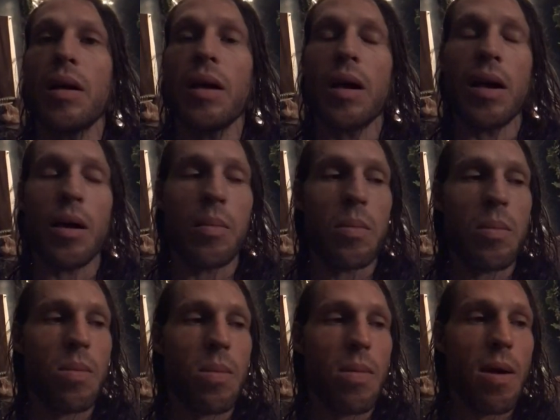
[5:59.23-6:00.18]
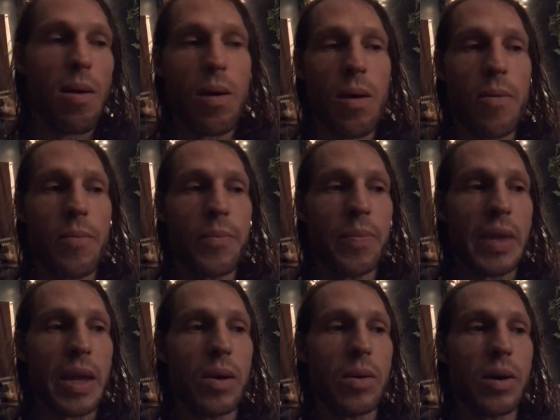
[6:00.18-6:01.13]
um, I don't know.
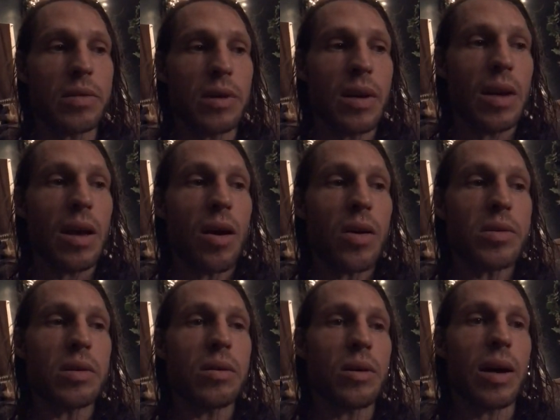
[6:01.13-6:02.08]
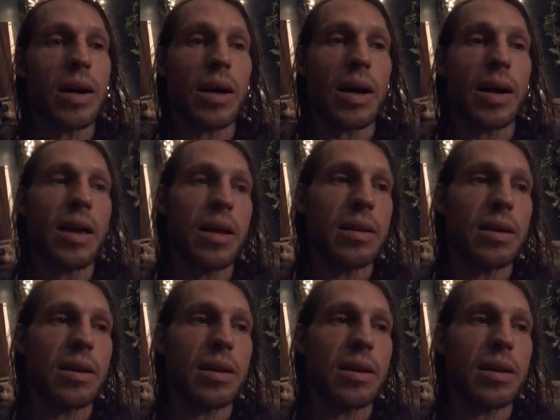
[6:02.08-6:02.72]
Anyways, also I, I can't